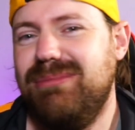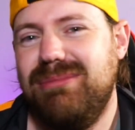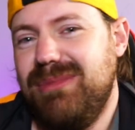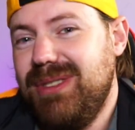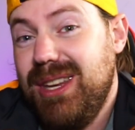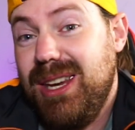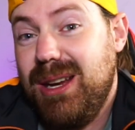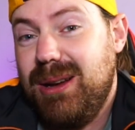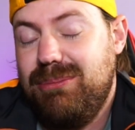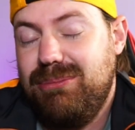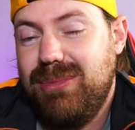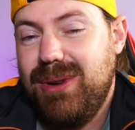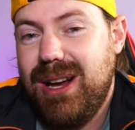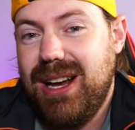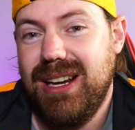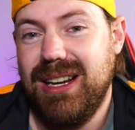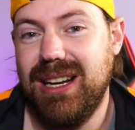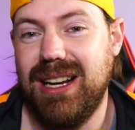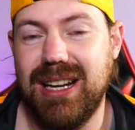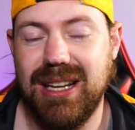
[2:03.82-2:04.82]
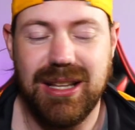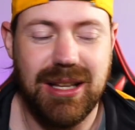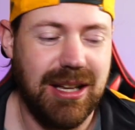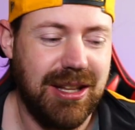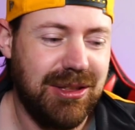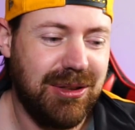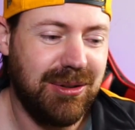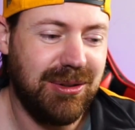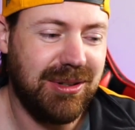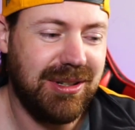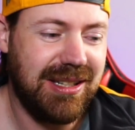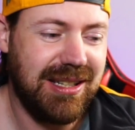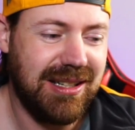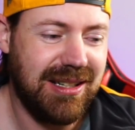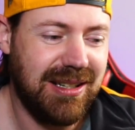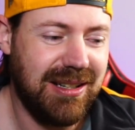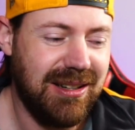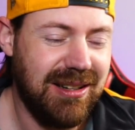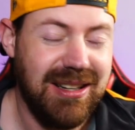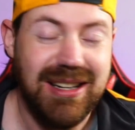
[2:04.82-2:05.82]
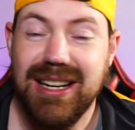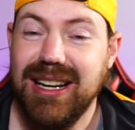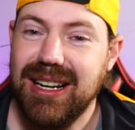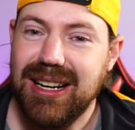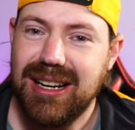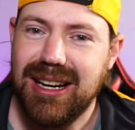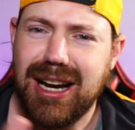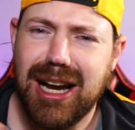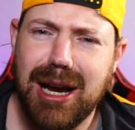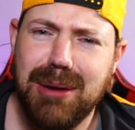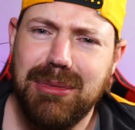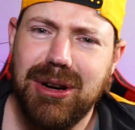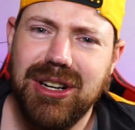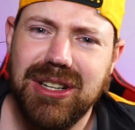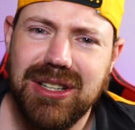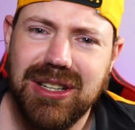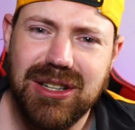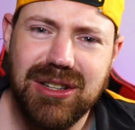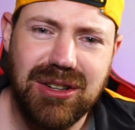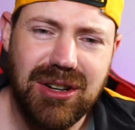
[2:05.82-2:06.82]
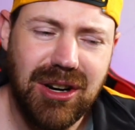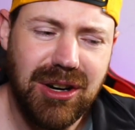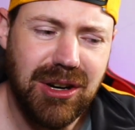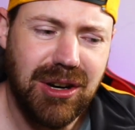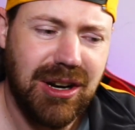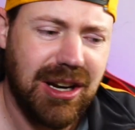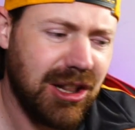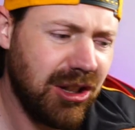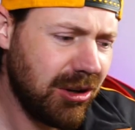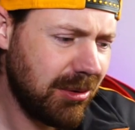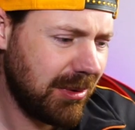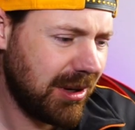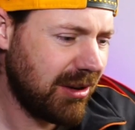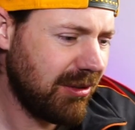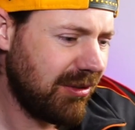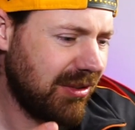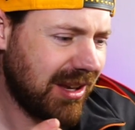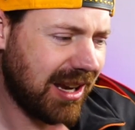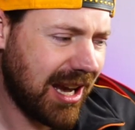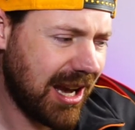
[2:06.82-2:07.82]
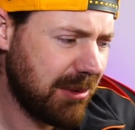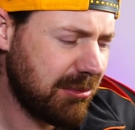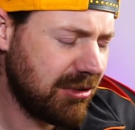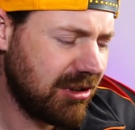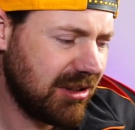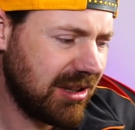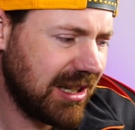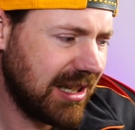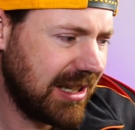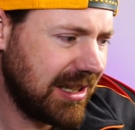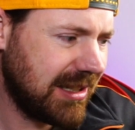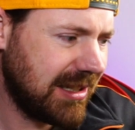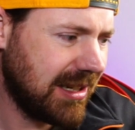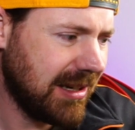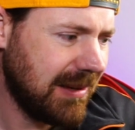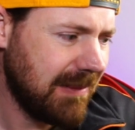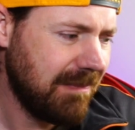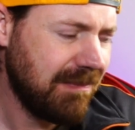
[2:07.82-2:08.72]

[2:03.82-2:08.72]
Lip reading: yeah, I thought I might just show you a little bit of the camera at least.